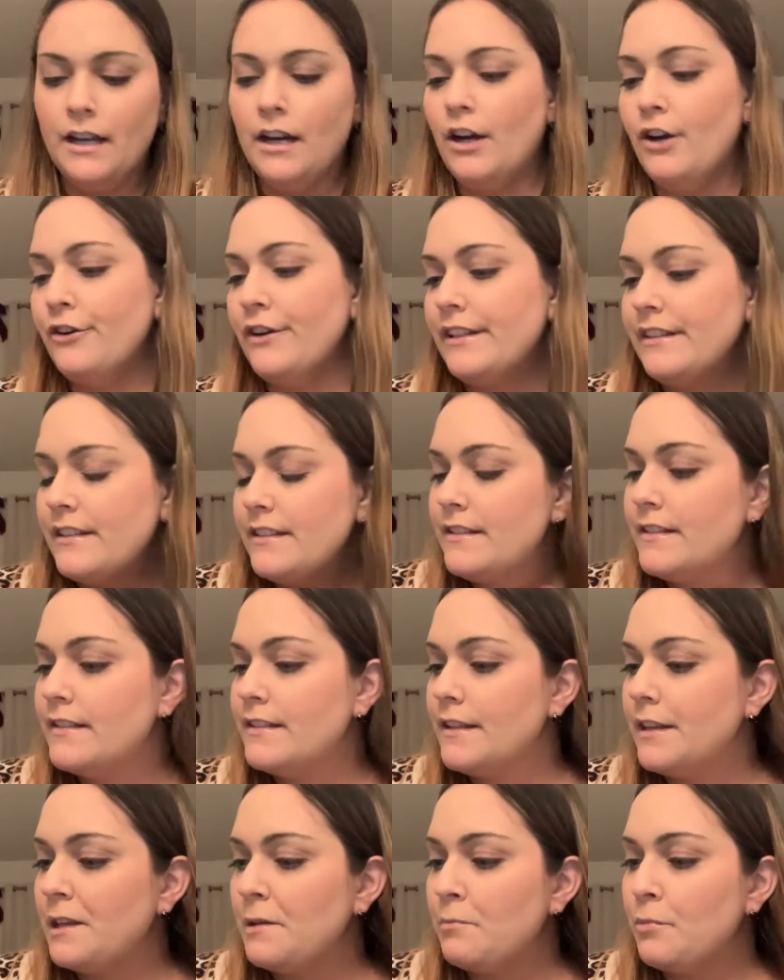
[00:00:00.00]
All right, this is
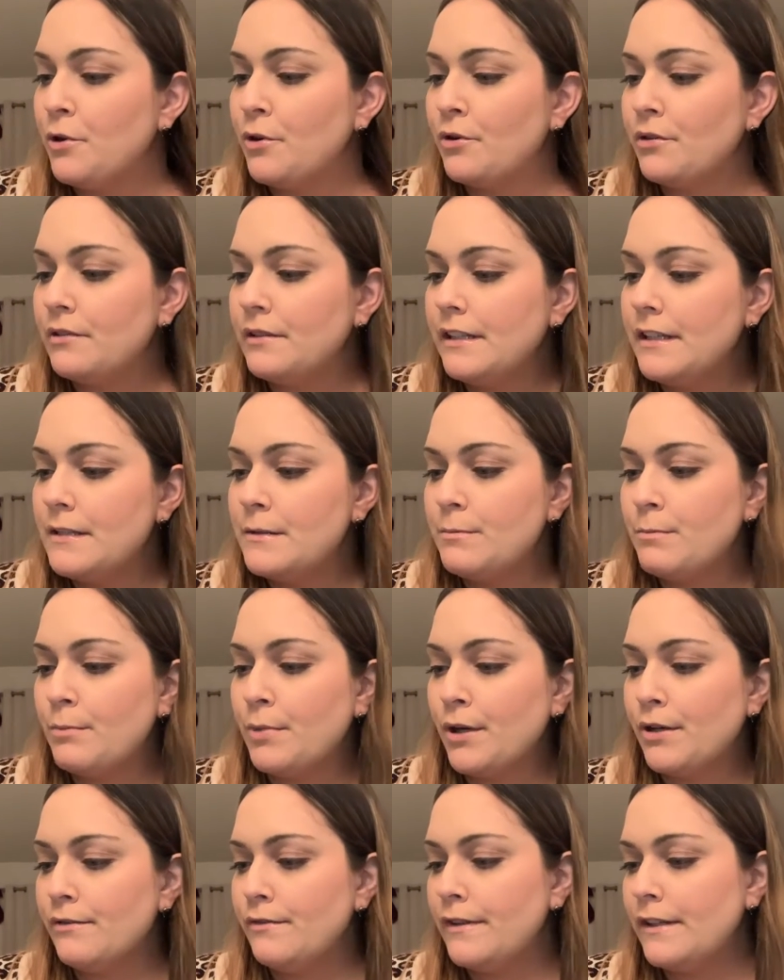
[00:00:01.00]
the Purely
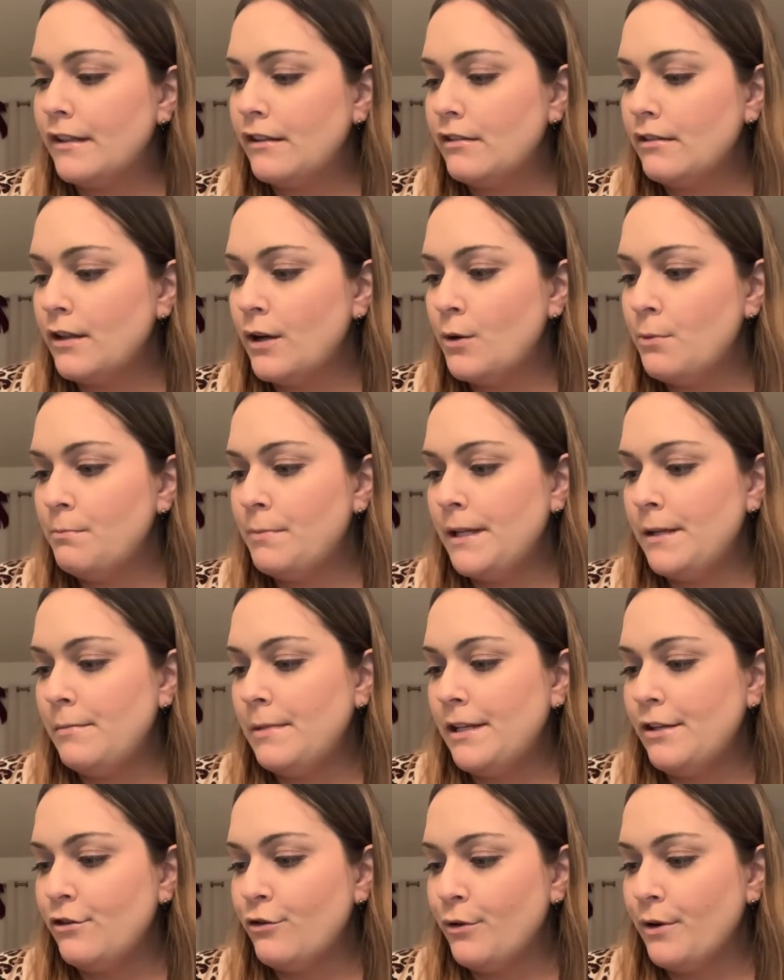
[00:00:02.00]
Perfect Glow
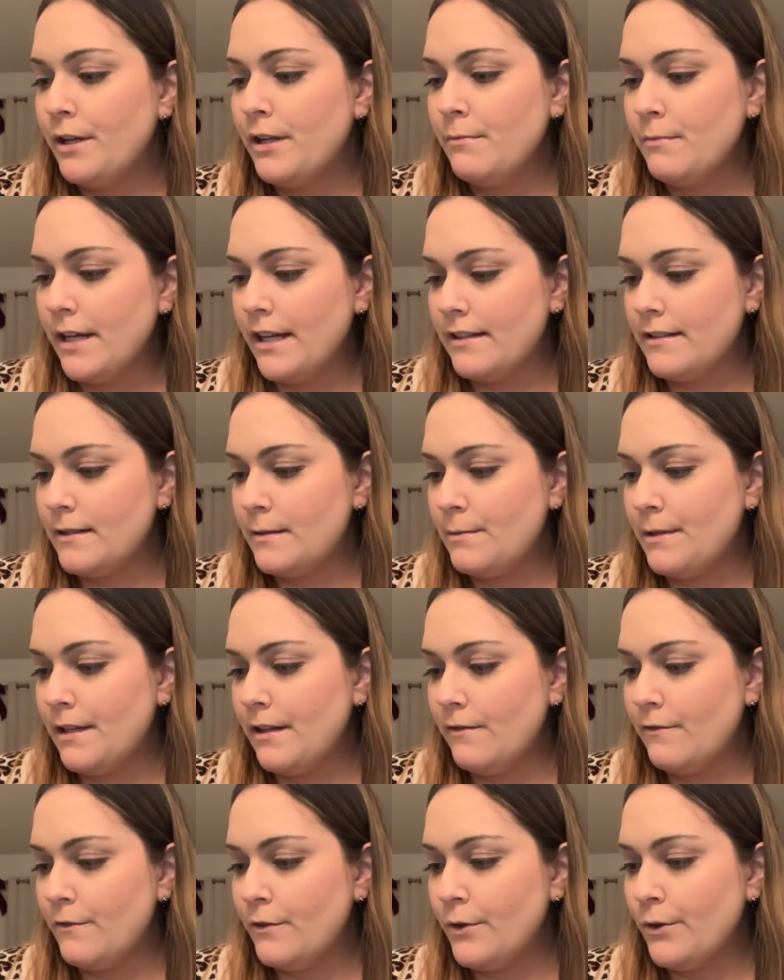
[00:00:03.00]
BB Cream
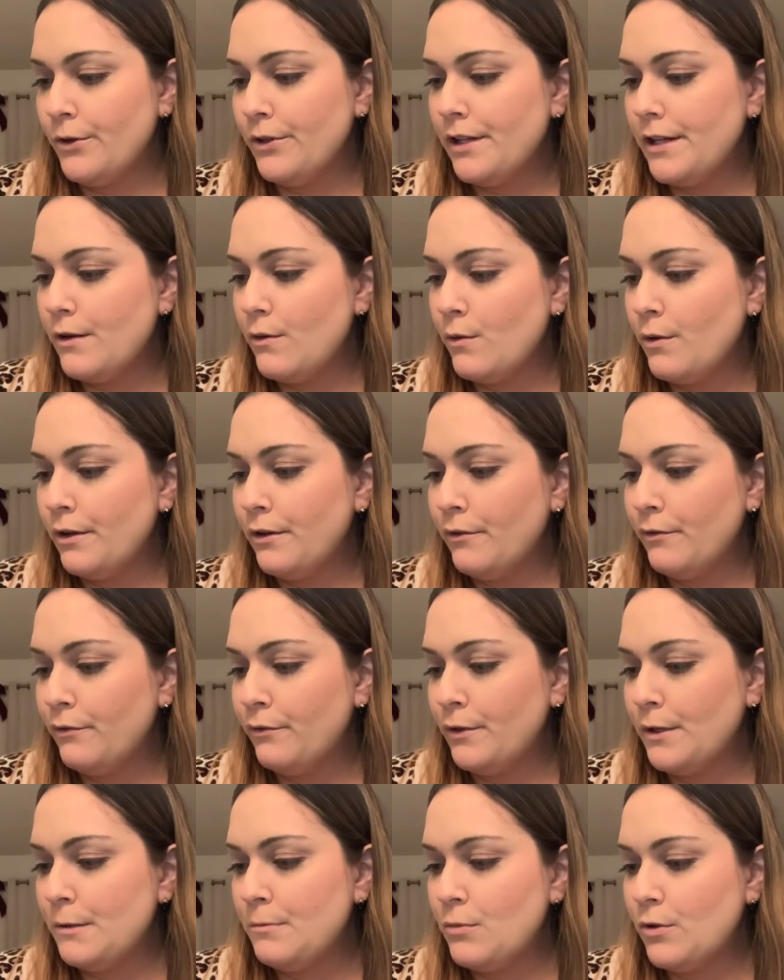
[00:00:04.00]
SPF 30
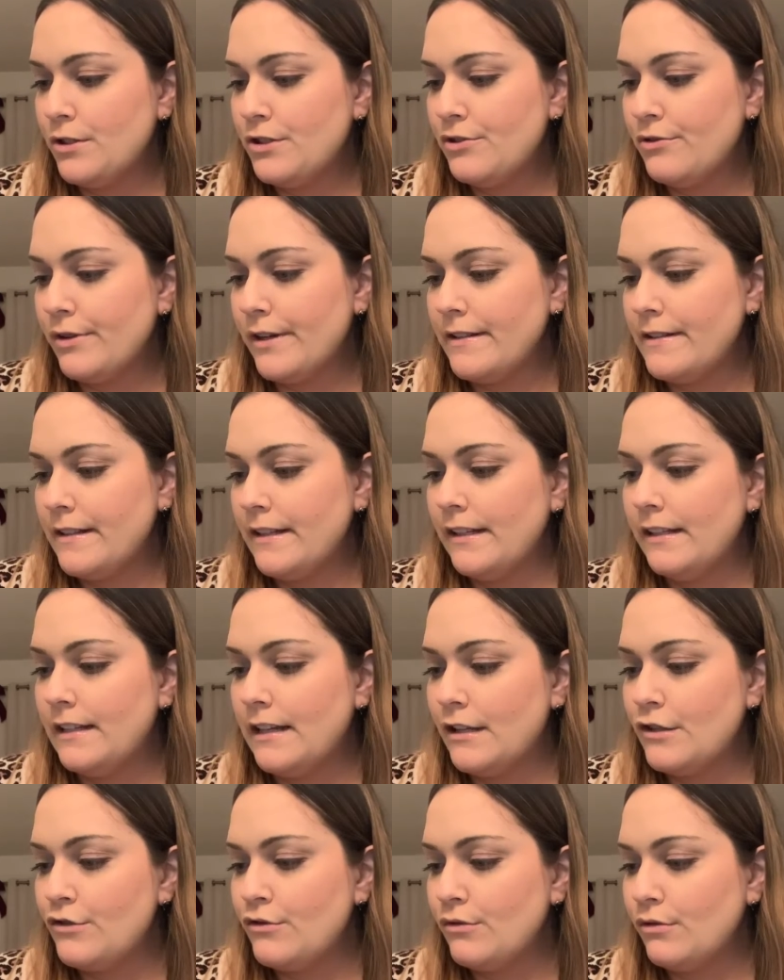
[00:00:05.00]
Oil-Free Moisturizing
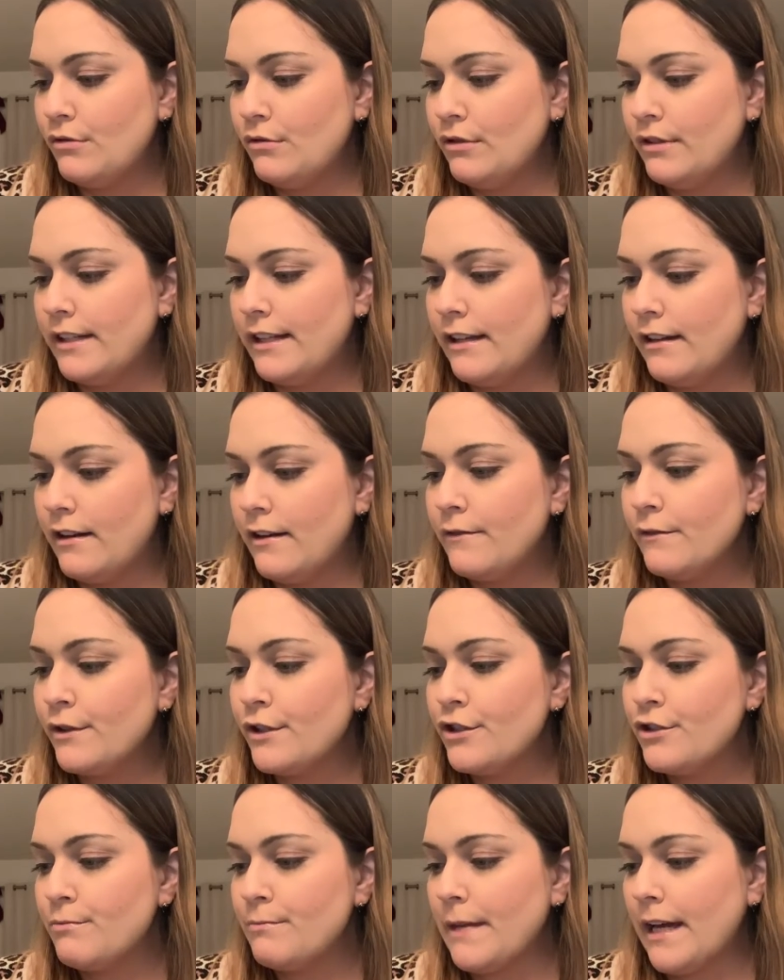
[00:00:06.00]
Natural Looking
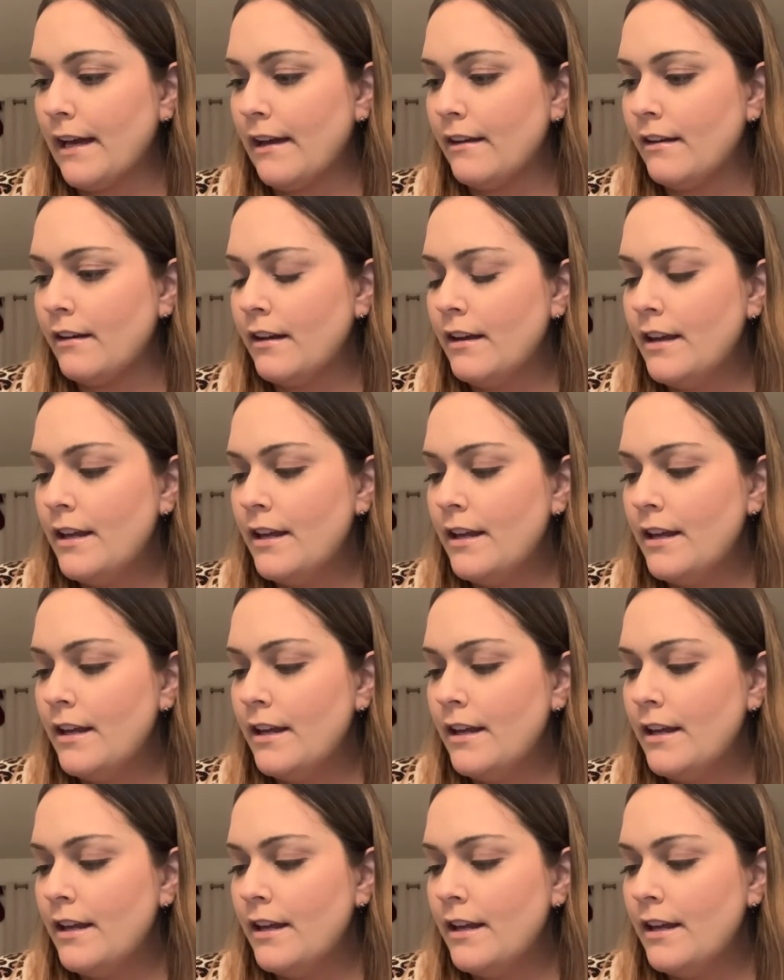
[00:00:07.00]
Coverage Matte